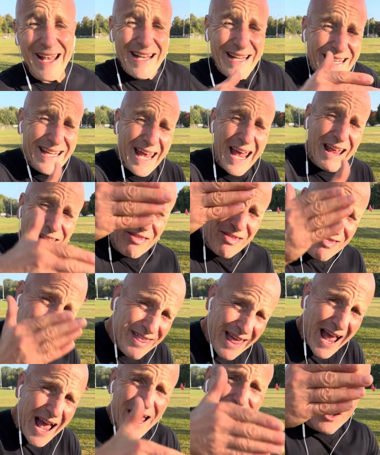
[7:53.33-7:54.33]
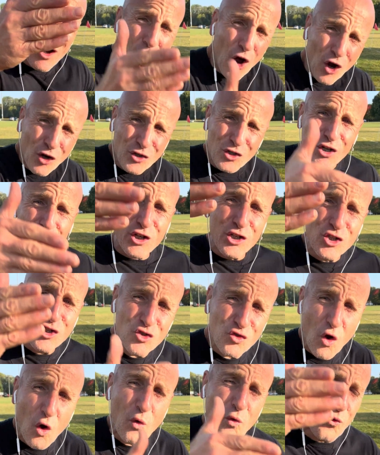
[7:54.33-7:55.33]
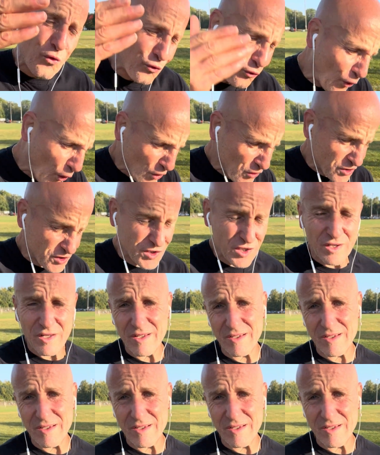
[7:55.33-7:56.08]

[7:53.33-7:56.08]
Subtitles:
Get that under control first.